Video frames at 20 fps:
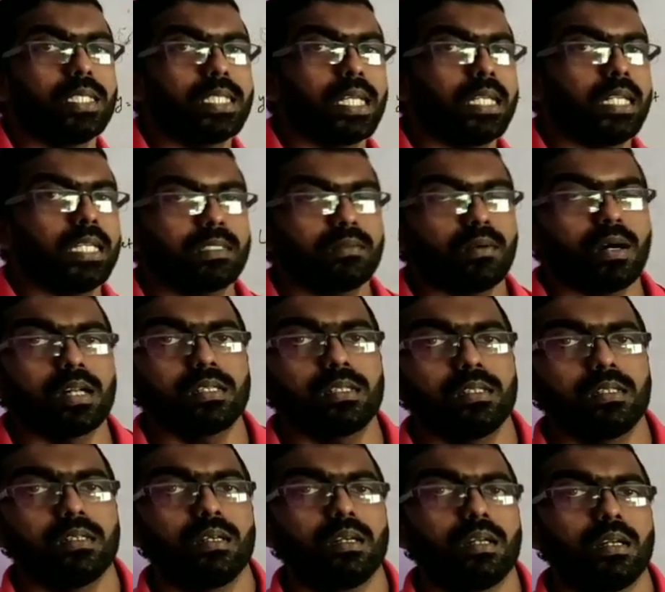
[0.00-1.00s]
by sin is
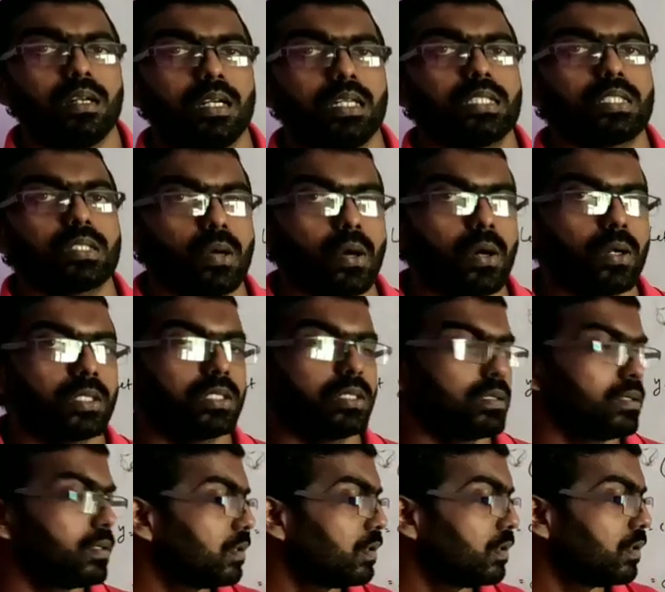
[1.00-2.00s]
what? It's
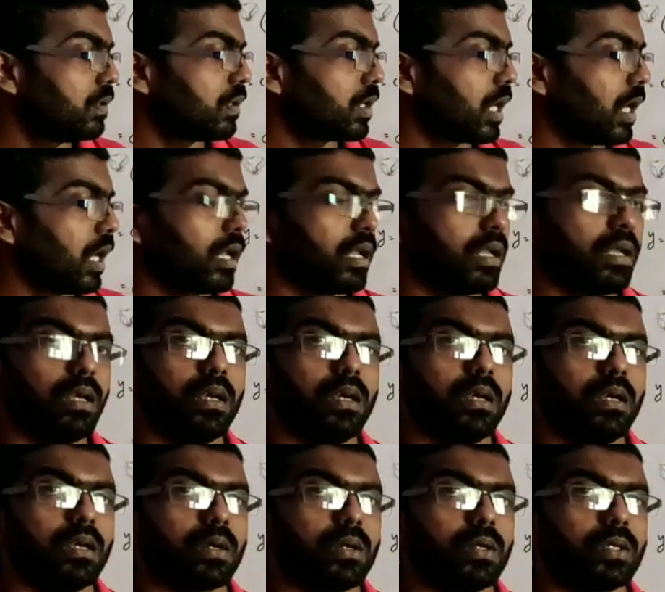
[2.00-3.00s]
cot. Okay,
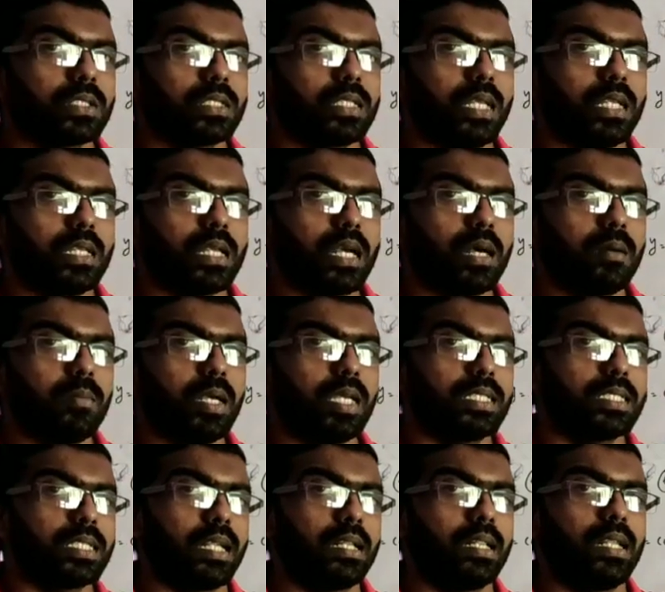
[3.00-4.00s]
cos theta
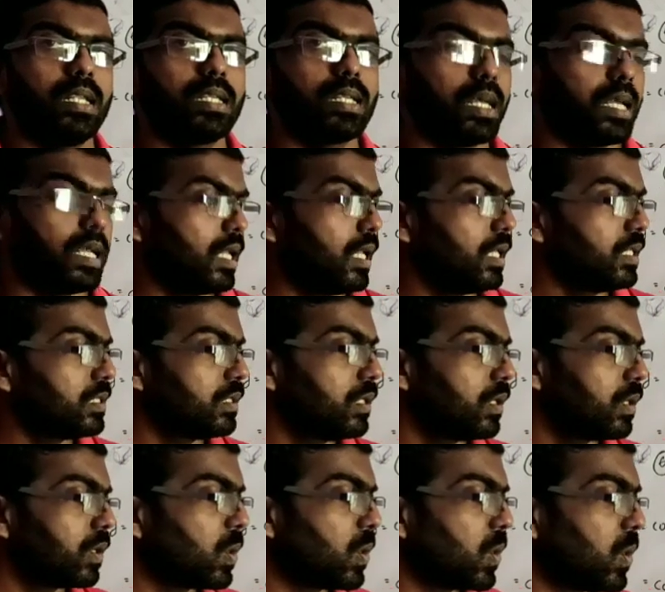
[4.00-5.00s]
by sin theta
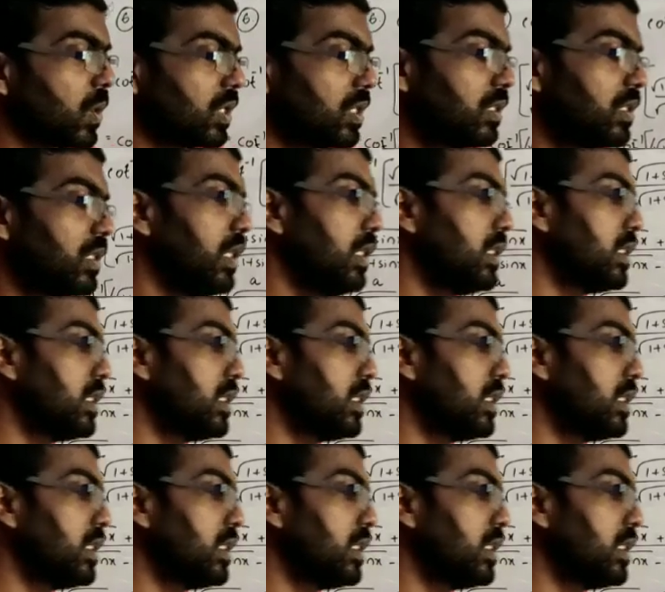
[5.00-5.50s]
is cot